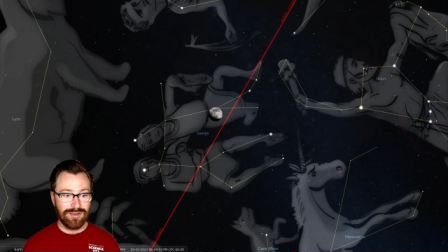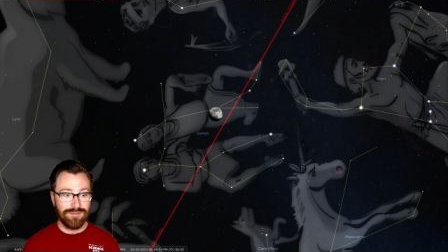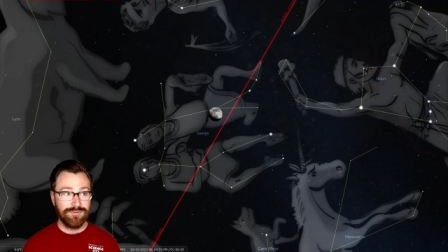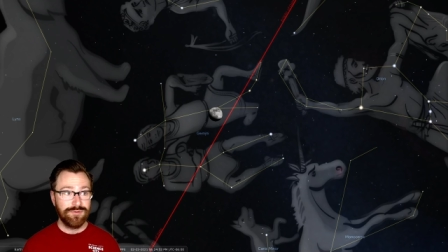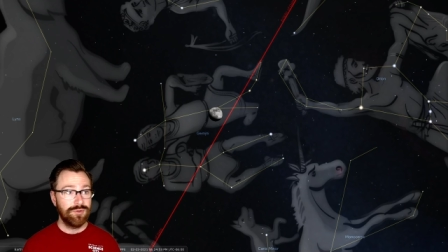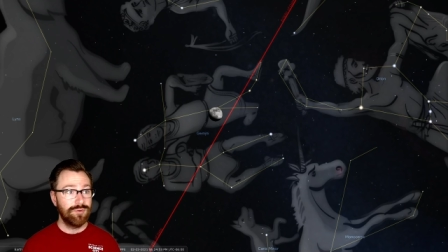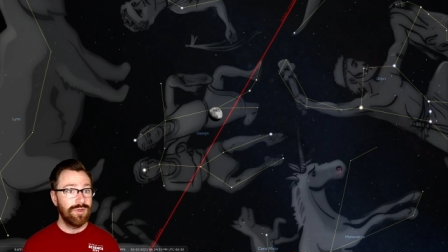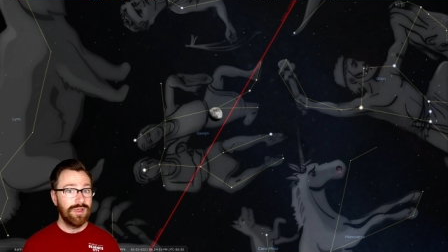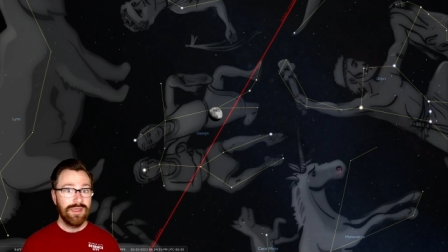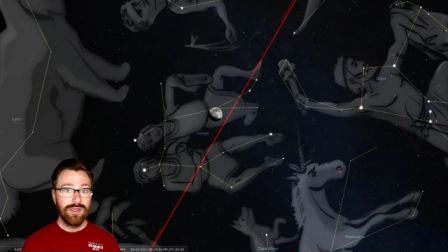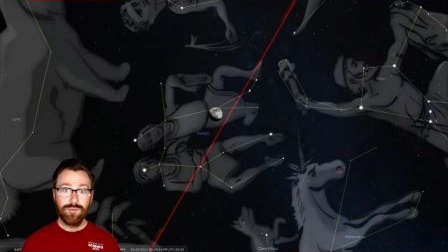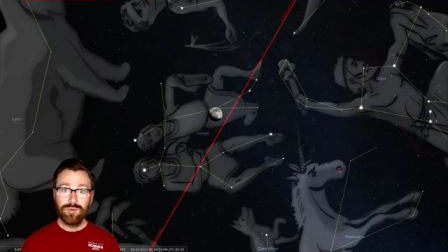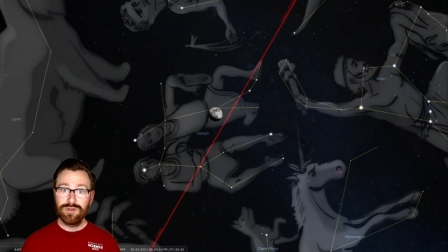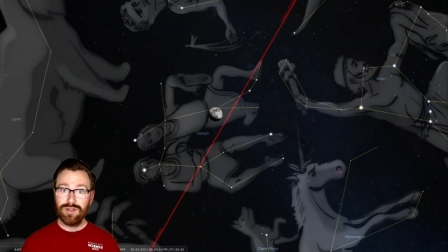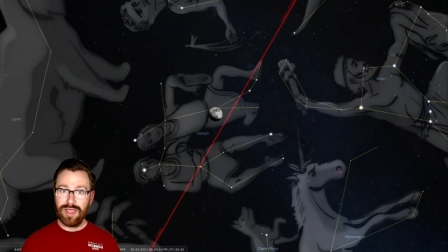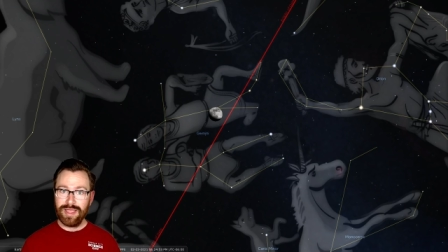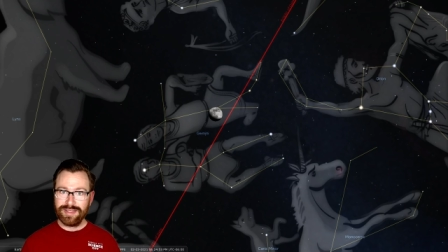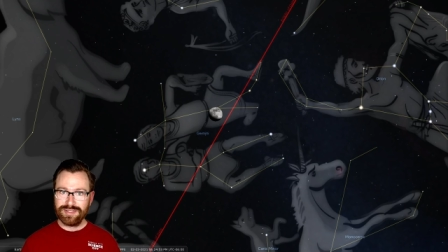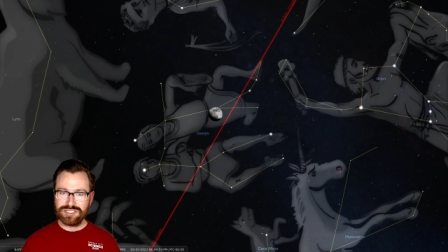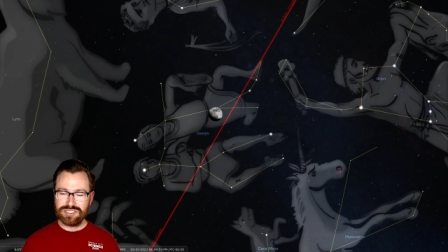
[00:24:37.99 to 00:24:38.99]
If you would
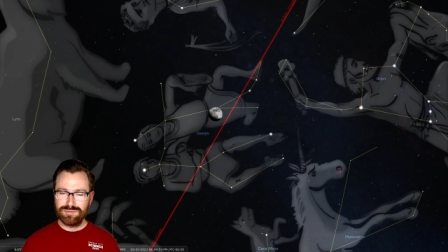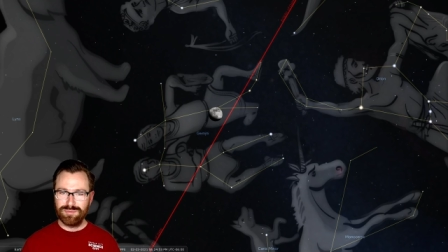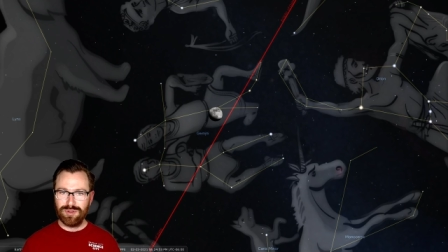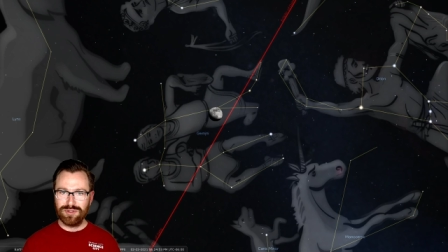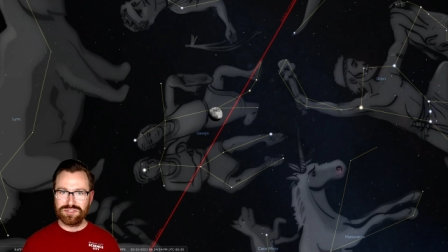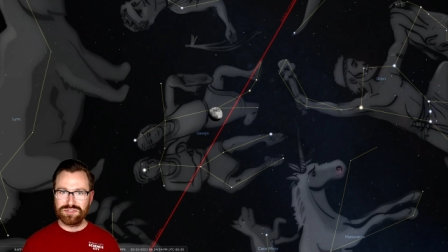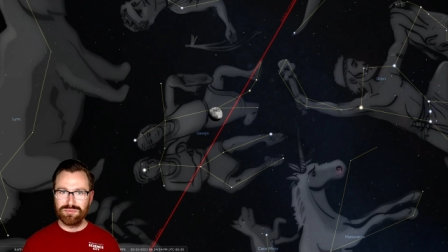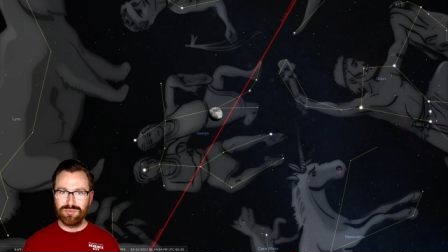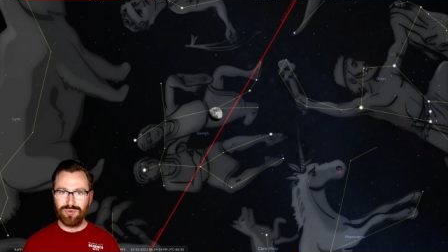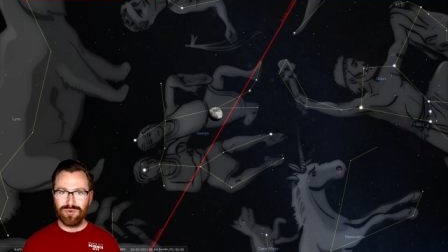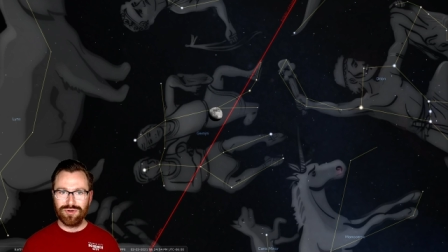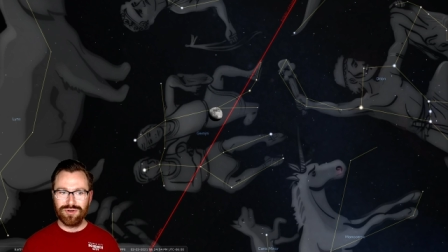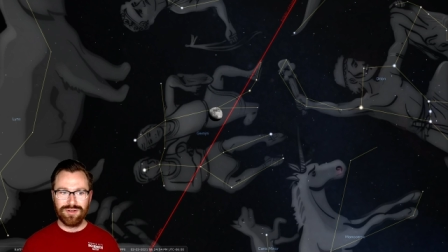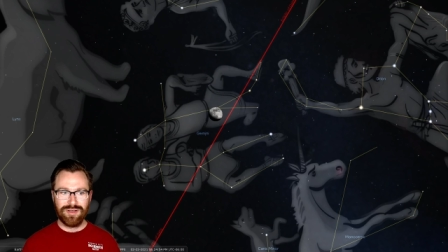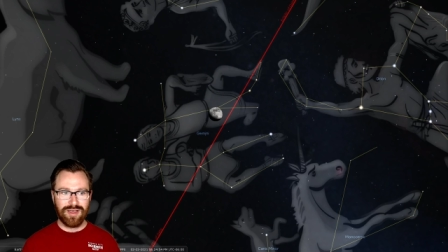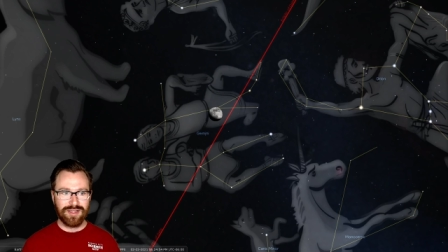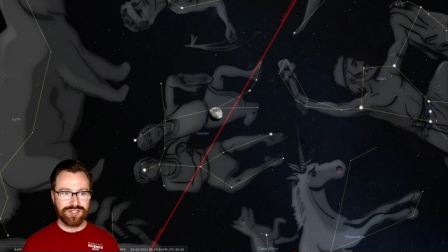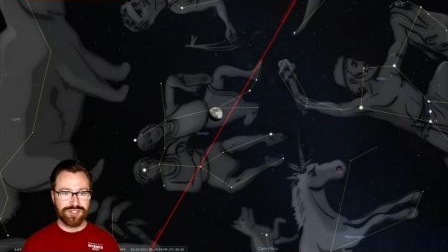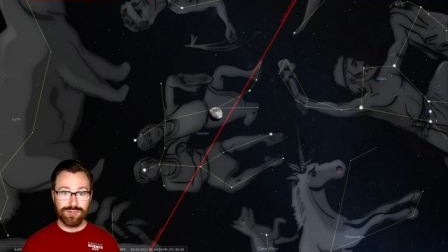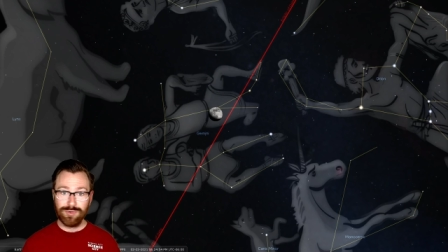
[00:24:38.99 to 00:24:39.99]
like us to post more
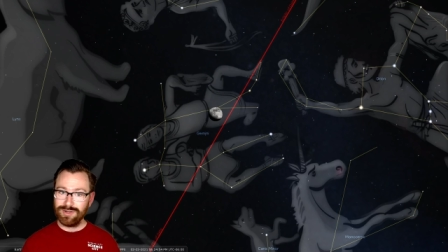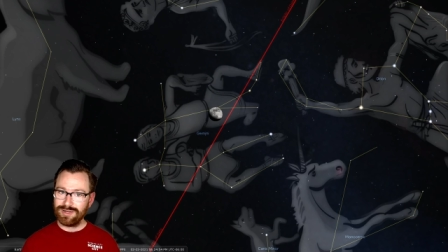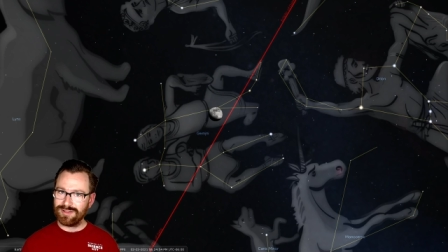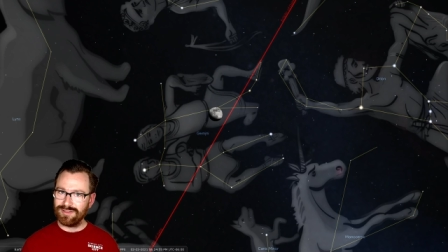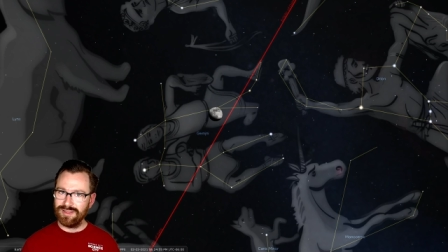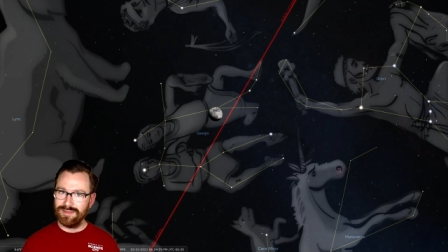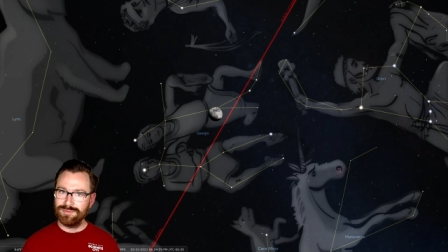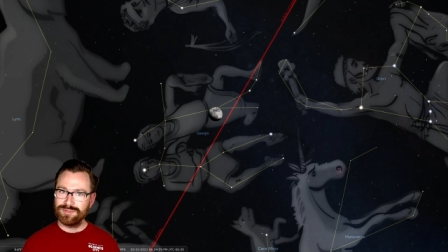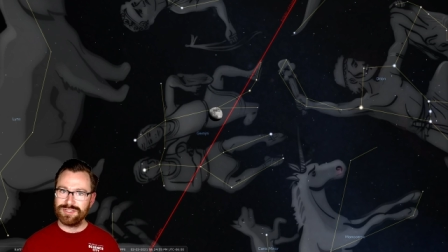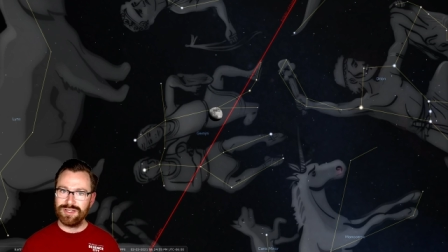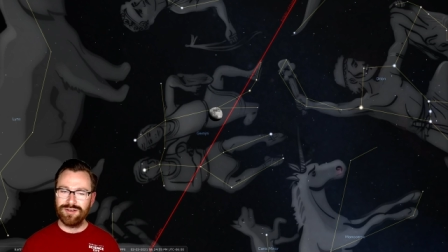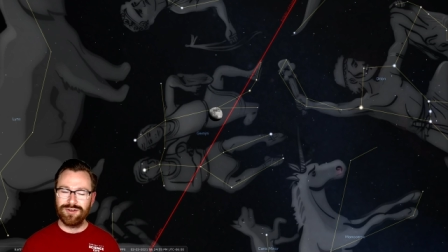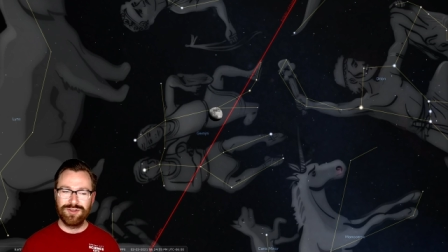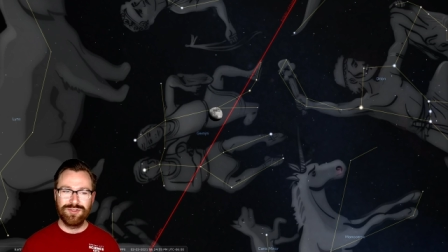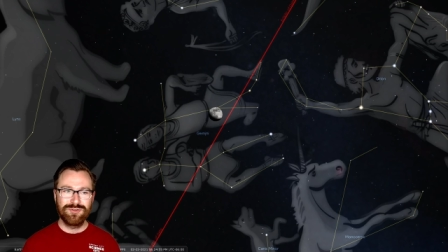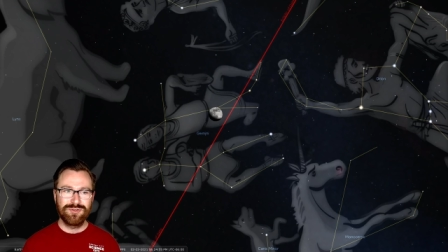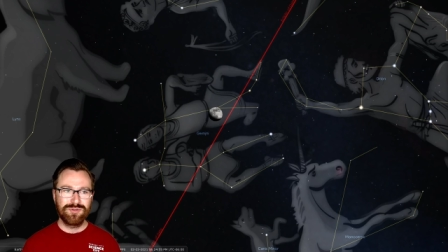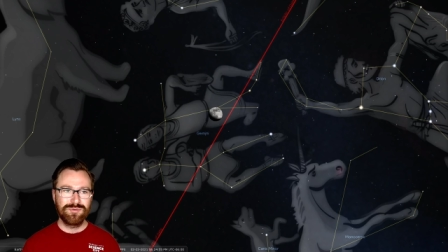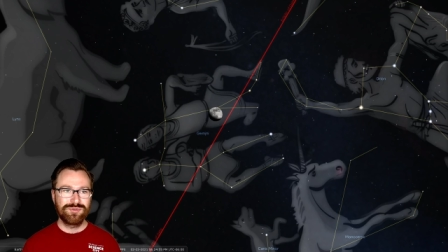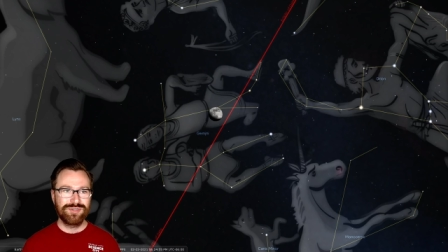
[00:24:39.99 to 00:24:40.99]
uh, short clips on our
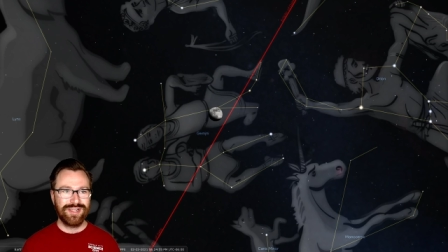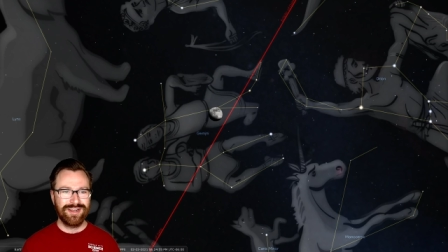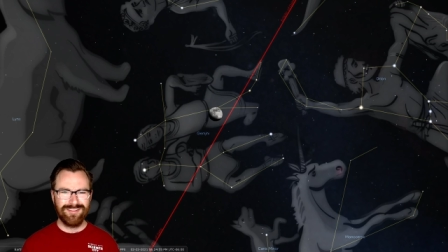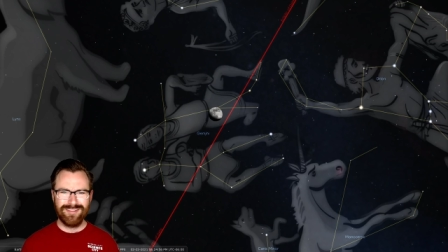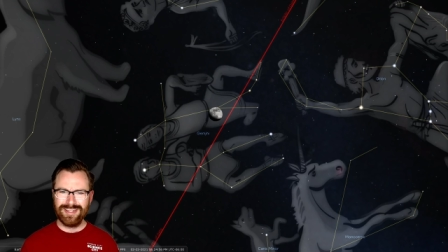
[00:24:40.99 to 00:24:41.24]
YouTube channel,